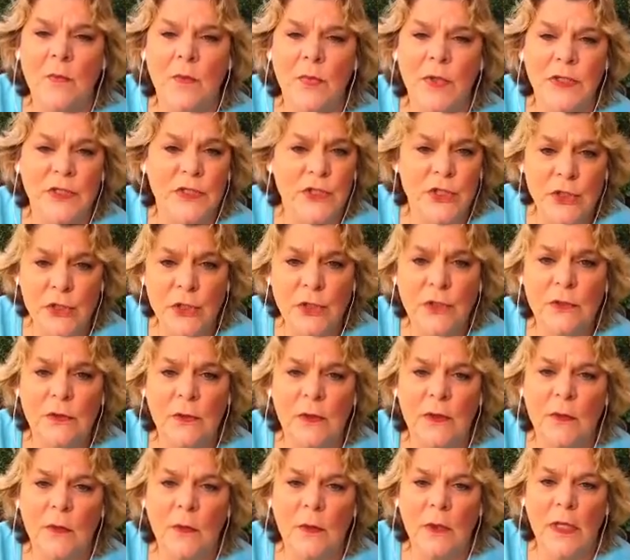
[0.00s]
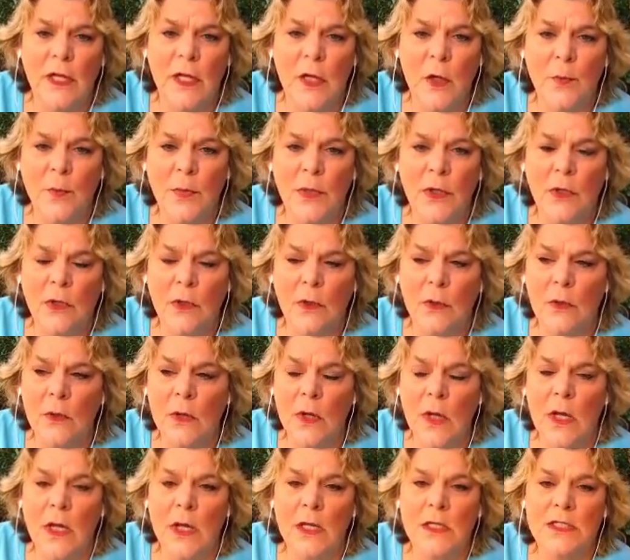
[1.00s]
But two, it will help you
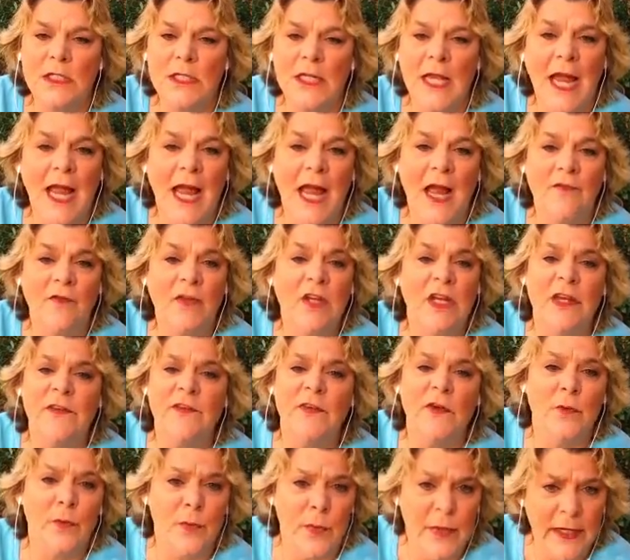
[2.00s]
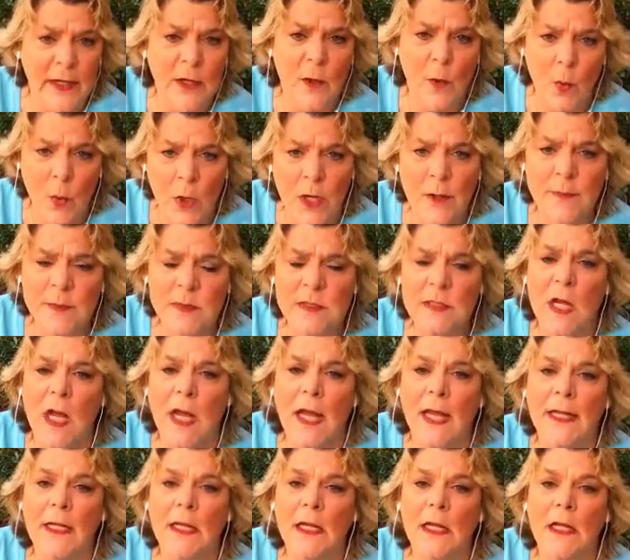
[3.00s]
to have an even better
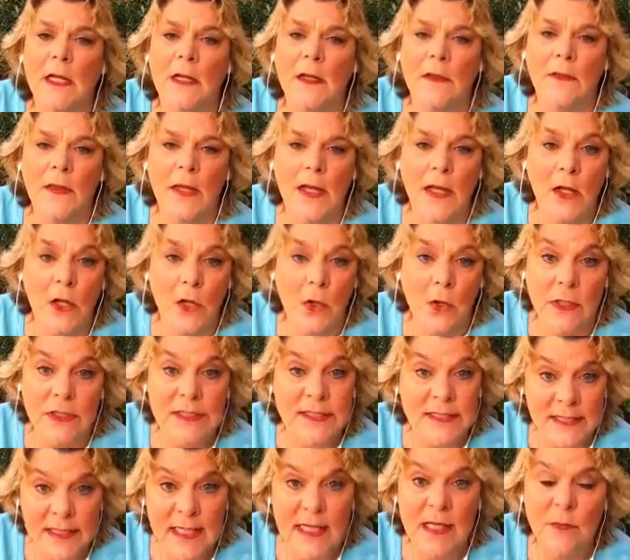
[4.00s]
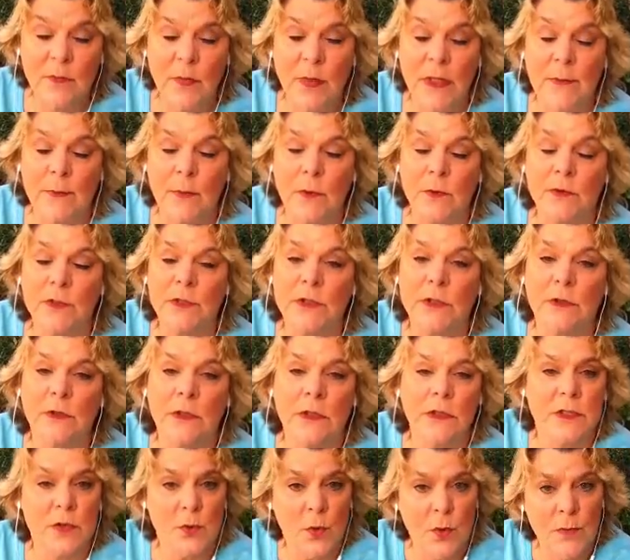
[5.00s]
website that you can send people to.
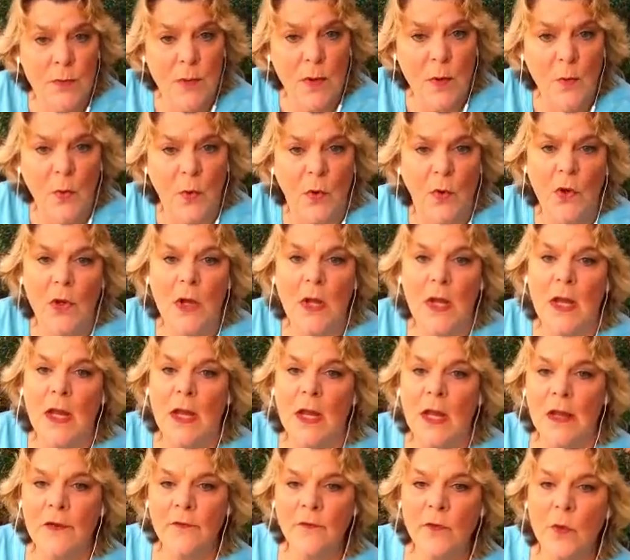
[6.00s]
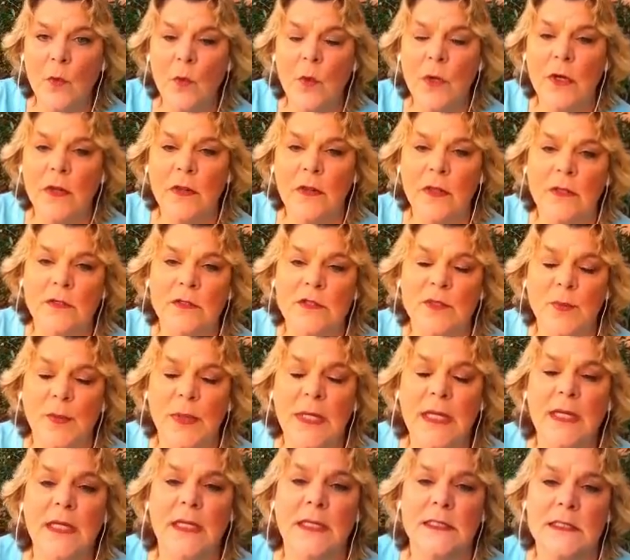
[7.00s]
Because remember, every one of those
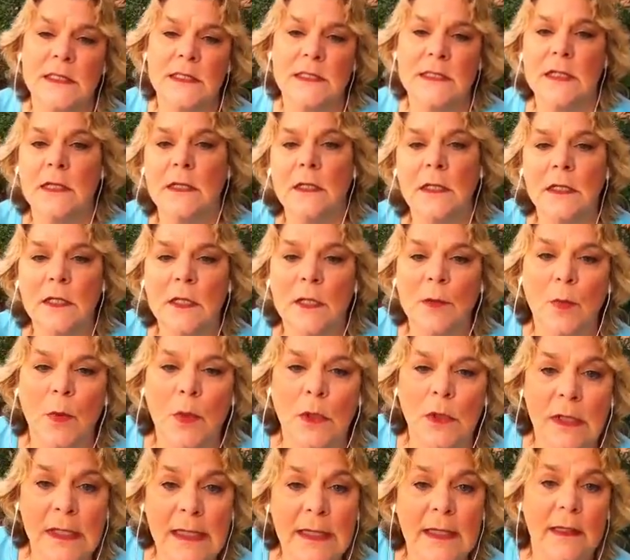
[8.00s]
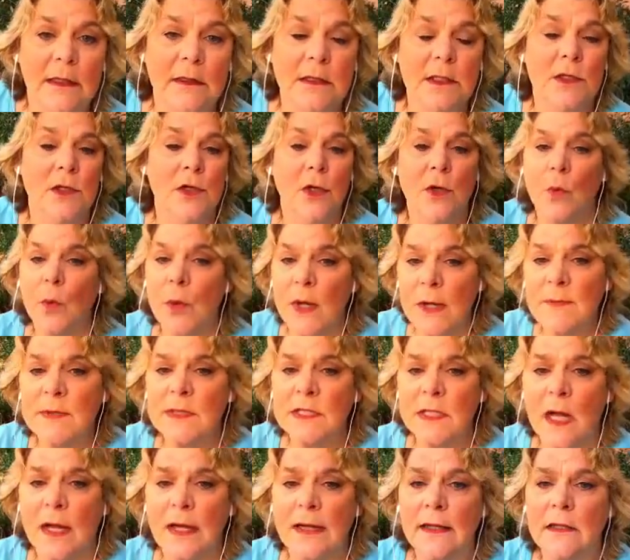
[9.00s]
pins is a clickable link to your
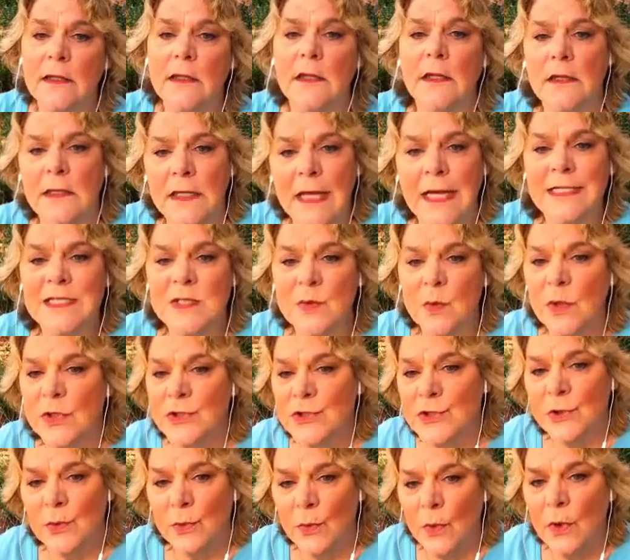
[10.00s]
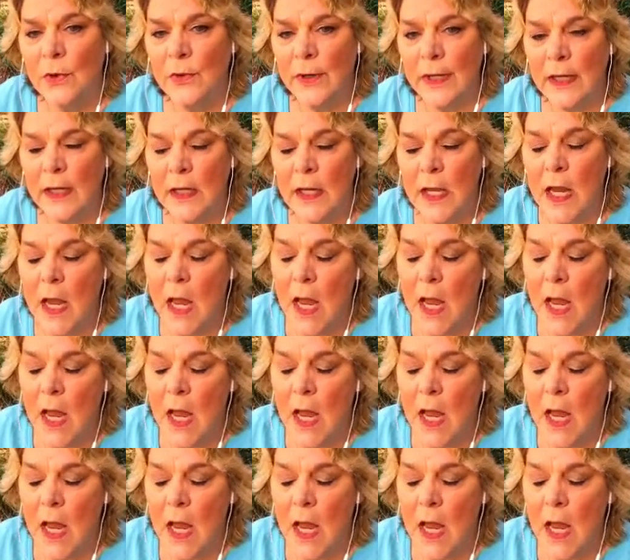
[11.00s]
website, and that's what you're wanting.